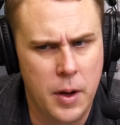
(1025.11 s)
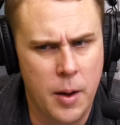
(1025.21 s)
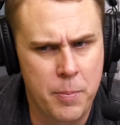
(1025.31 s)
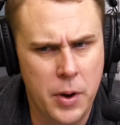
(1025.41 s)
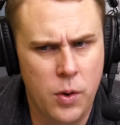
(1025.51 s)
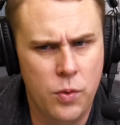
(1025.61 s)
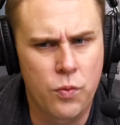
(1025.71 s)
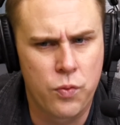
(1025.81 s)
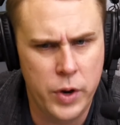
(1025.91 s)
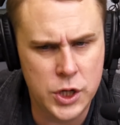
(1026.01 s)
about
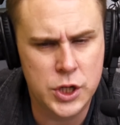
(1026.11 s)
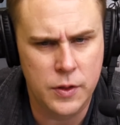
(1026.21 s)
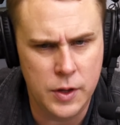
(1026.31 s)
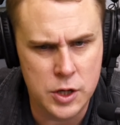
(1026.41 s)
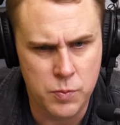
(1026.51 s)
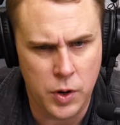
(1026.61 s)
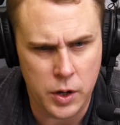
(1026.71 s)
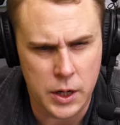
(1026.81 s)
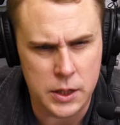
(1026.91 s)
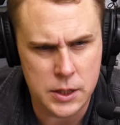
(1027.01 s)
reaching these
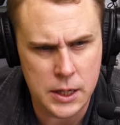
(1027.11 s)
markets.